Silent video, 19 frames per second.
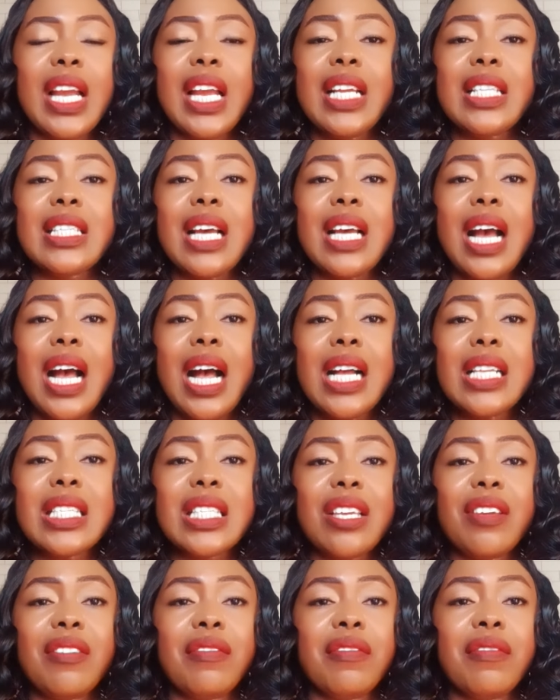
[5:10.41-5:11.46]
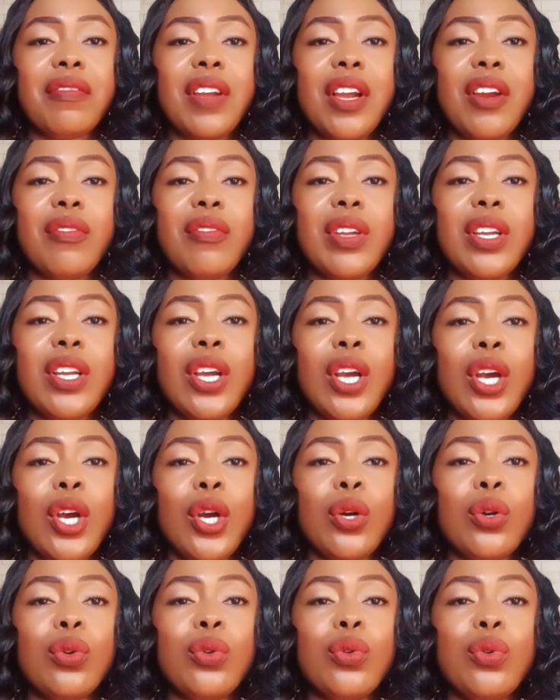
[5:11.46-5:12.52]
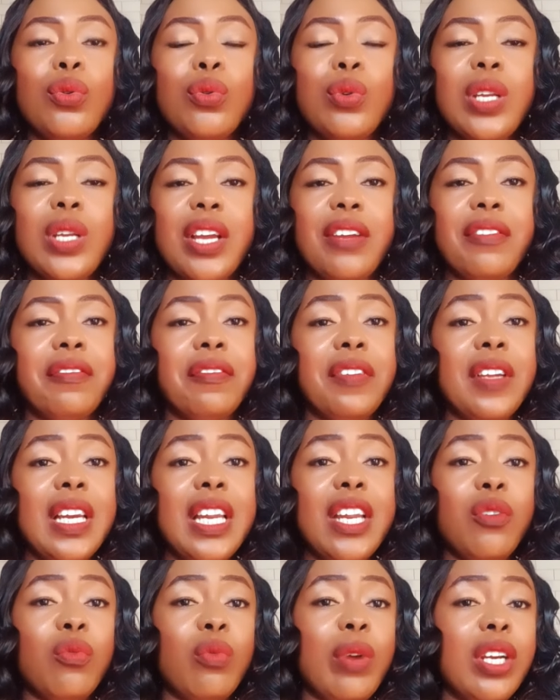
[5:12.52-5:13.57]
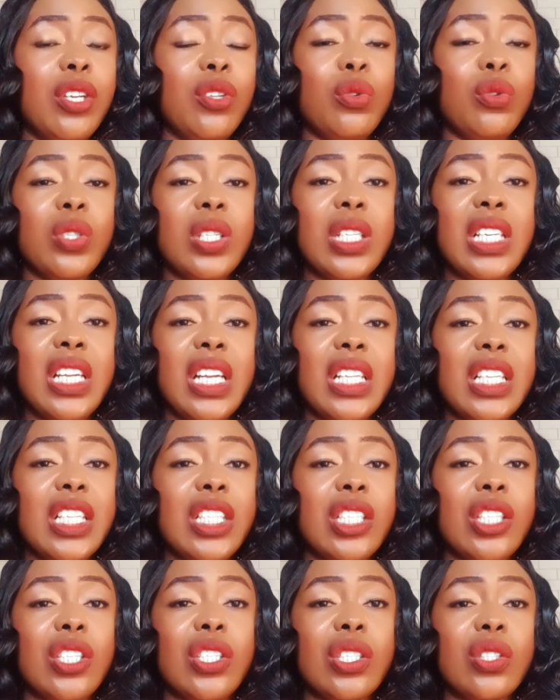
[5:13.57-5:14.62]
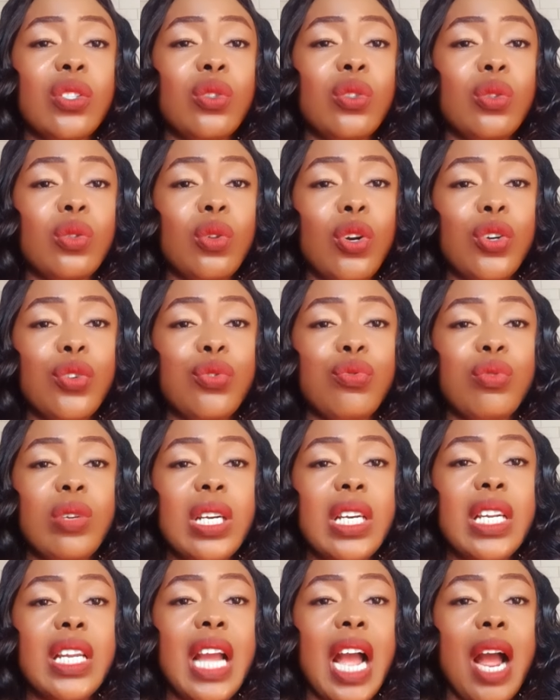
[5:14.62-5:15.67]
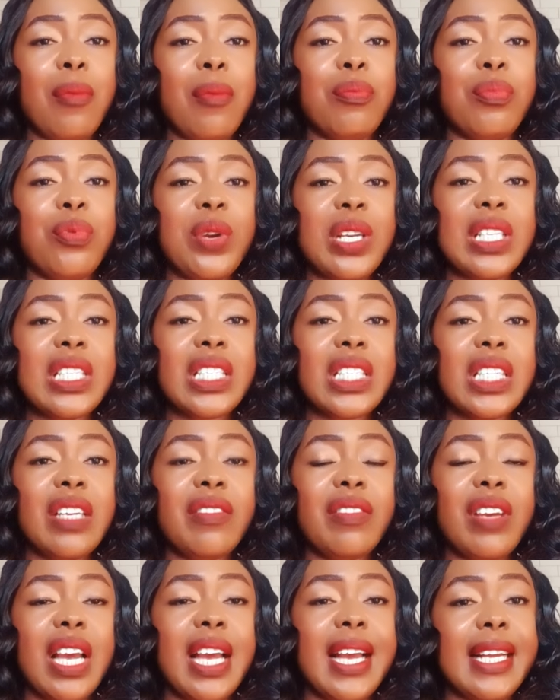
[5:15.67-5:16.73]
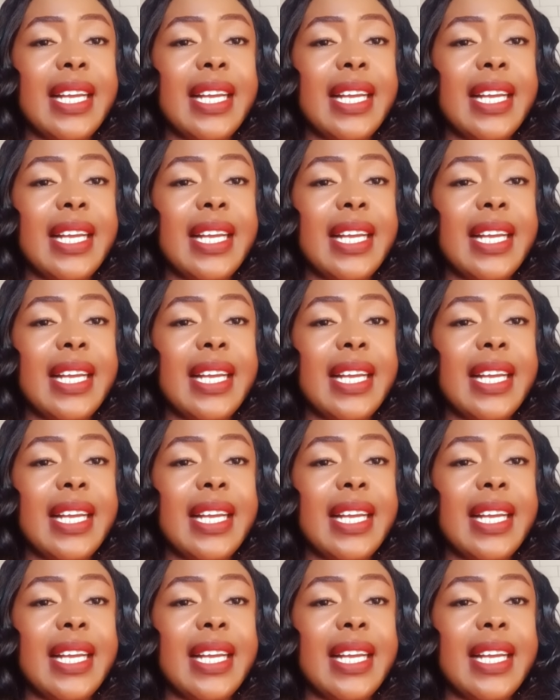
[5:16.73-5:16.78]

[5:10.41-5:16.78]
It has a very good feeling when using it. It is not really abrasive.